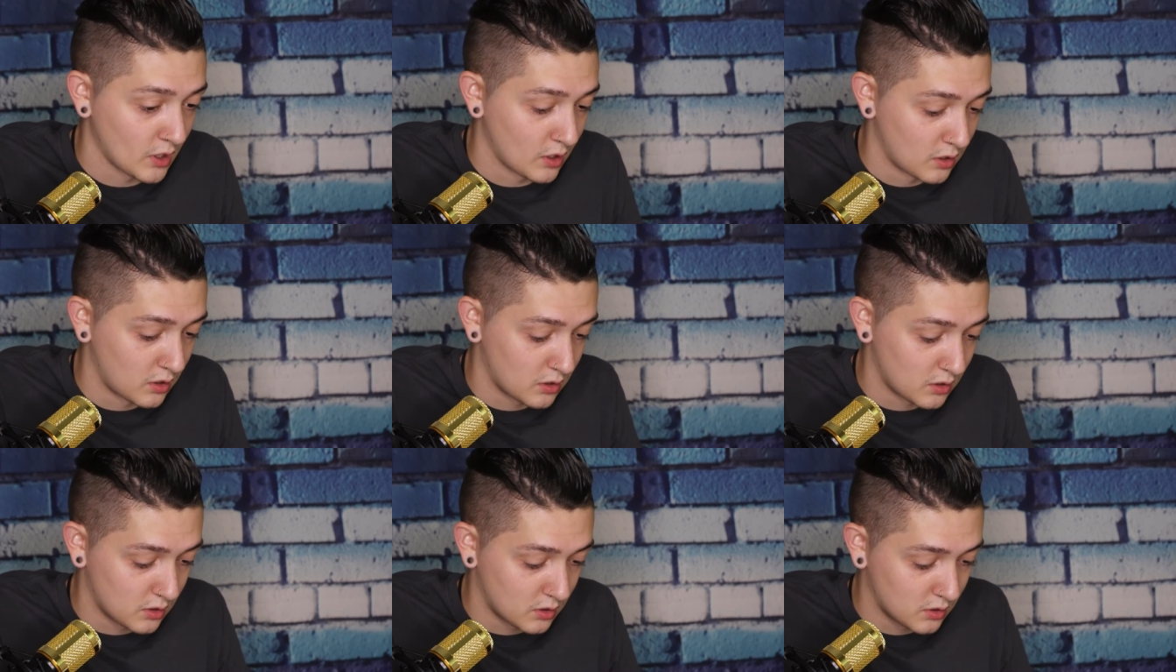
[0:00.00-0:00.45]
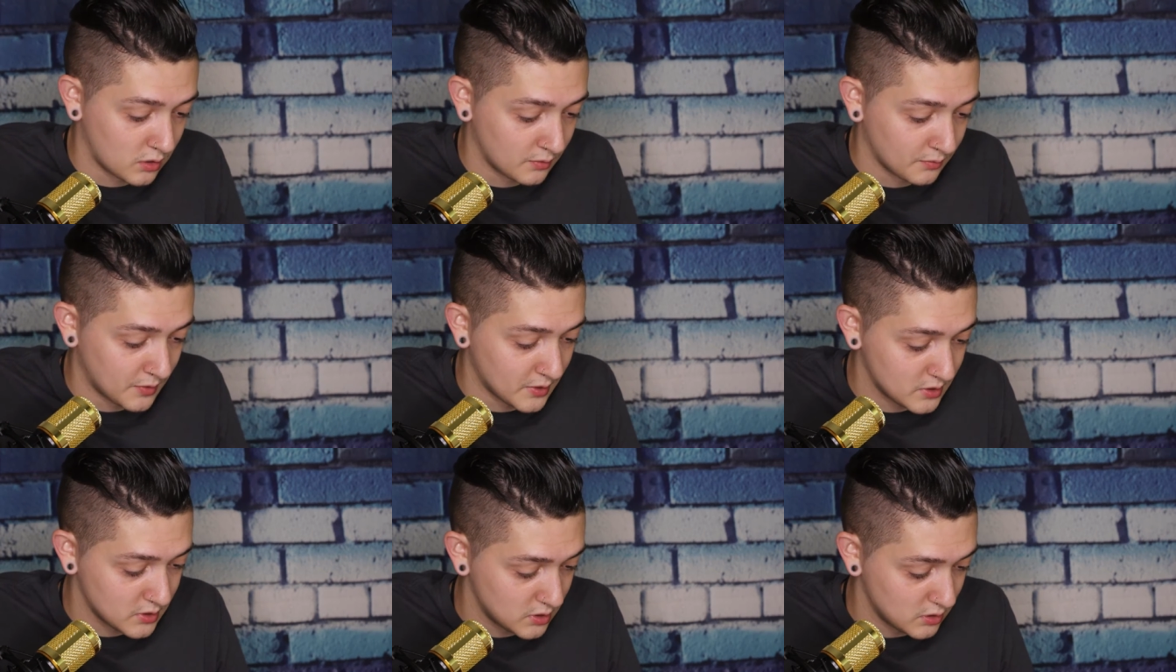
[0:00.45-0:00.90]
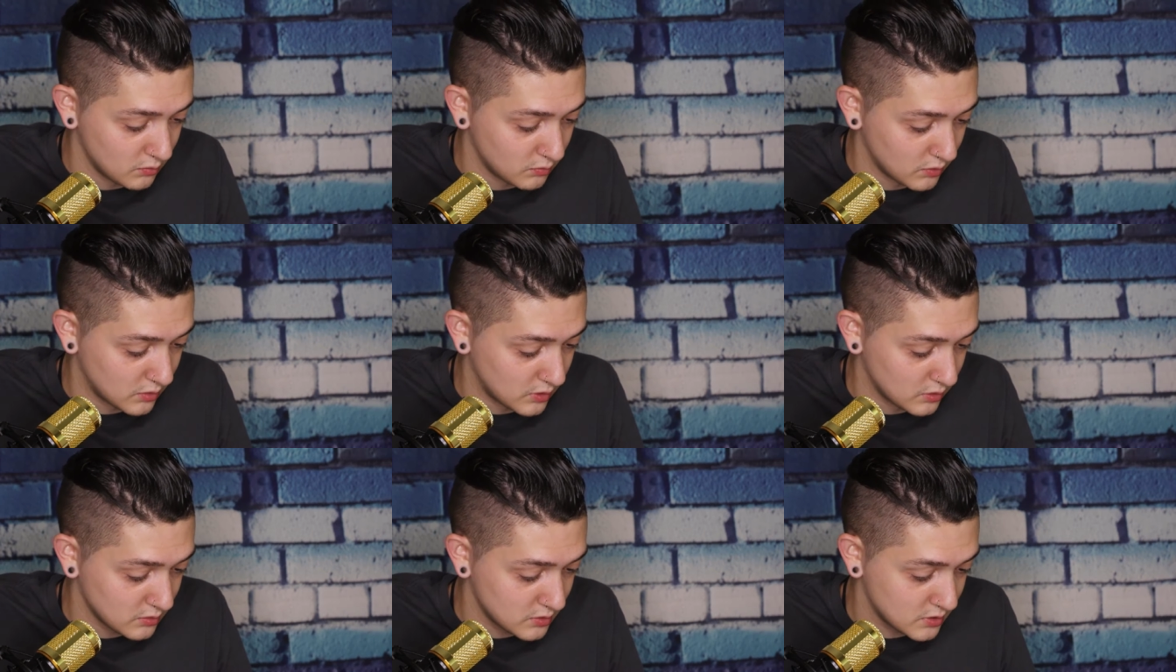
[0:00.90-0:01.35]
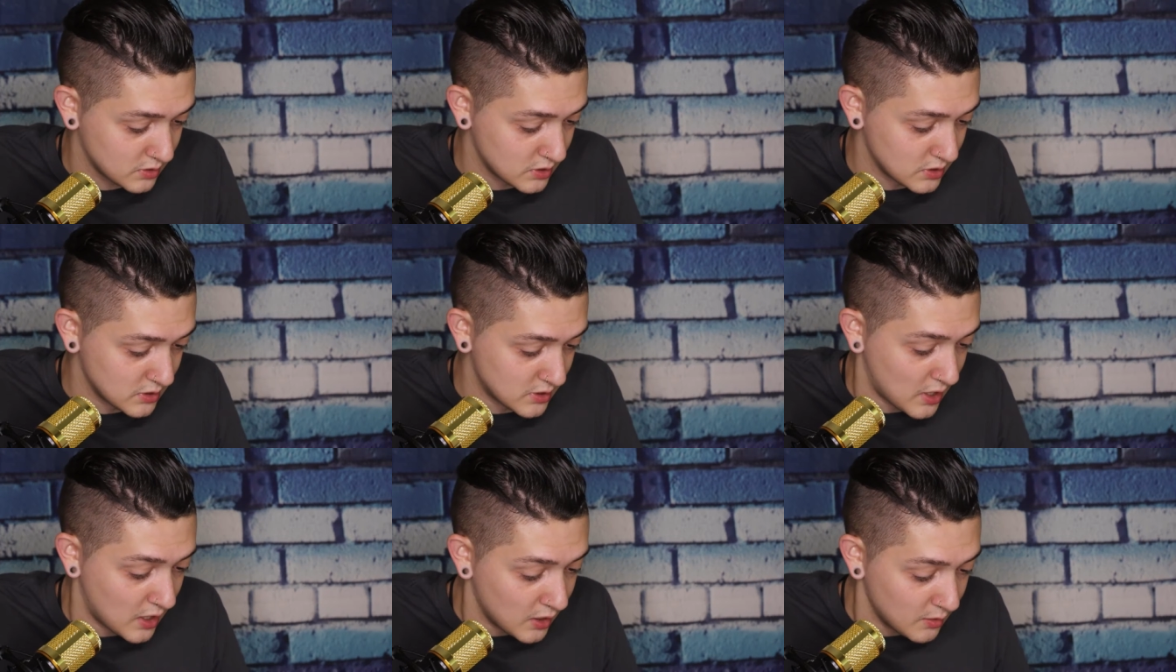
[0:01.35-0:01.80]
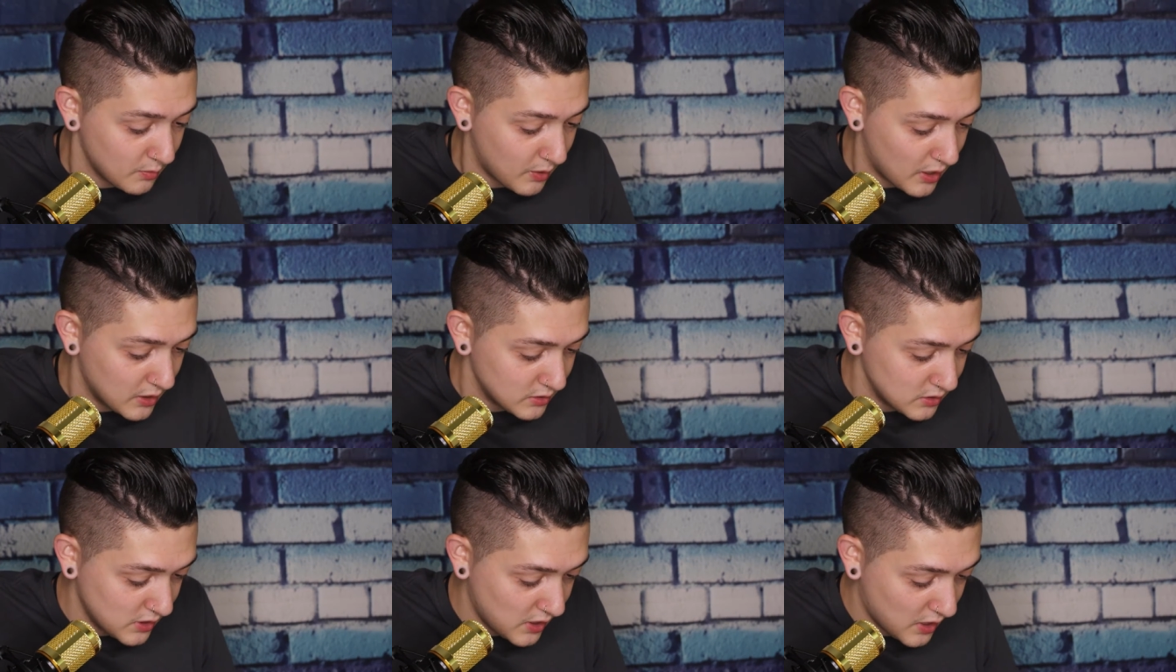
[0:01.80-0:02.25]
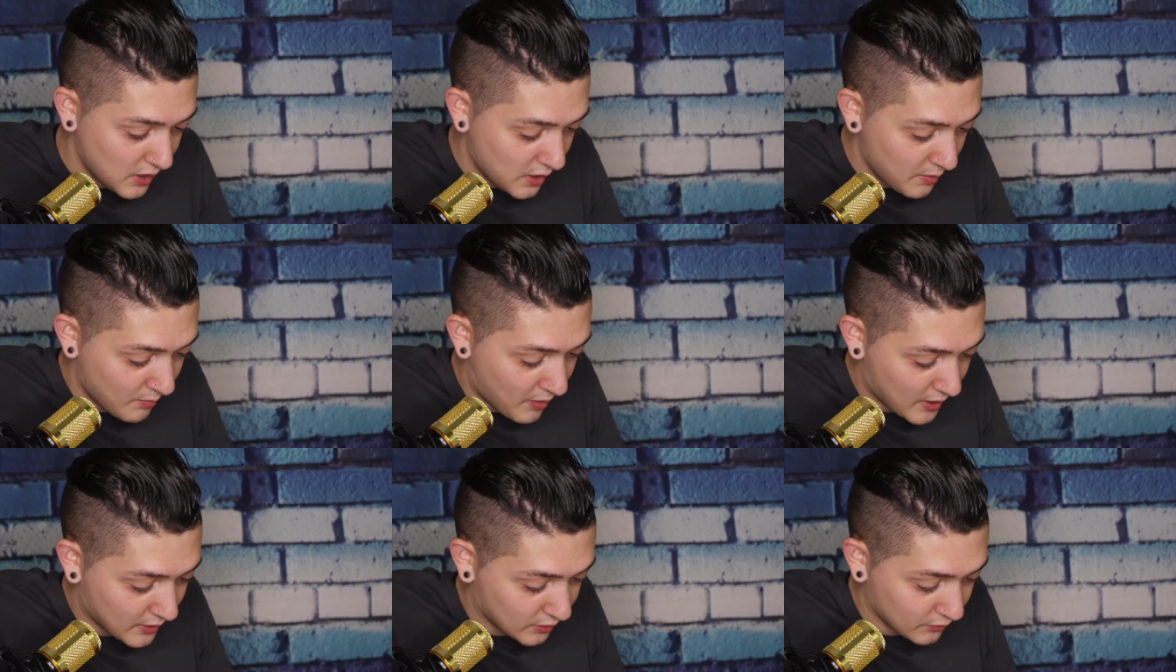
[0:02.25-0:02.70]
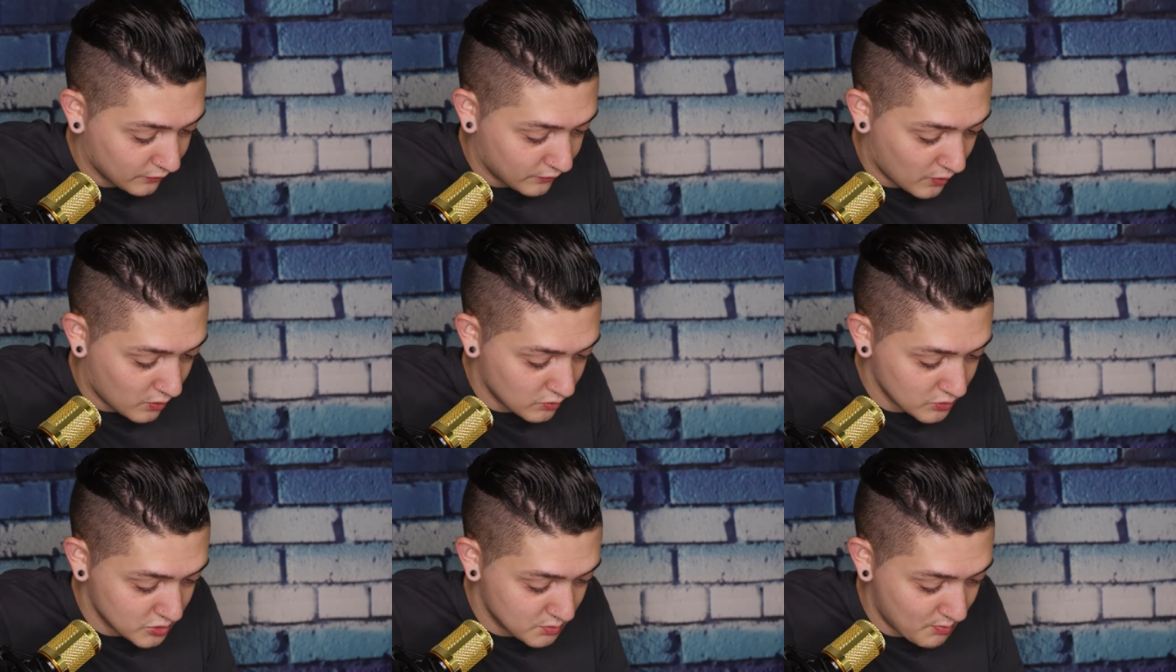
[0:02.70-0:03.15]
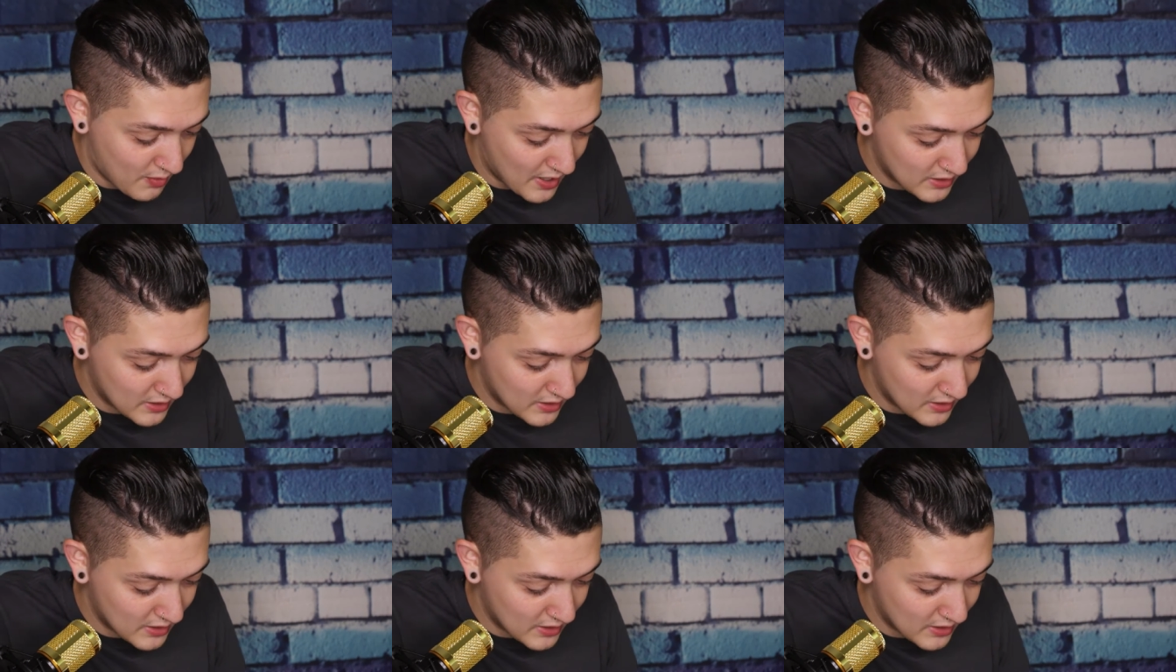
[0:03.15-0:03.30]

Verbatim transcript: Um, let's see what else. Designed by Deity Microphones,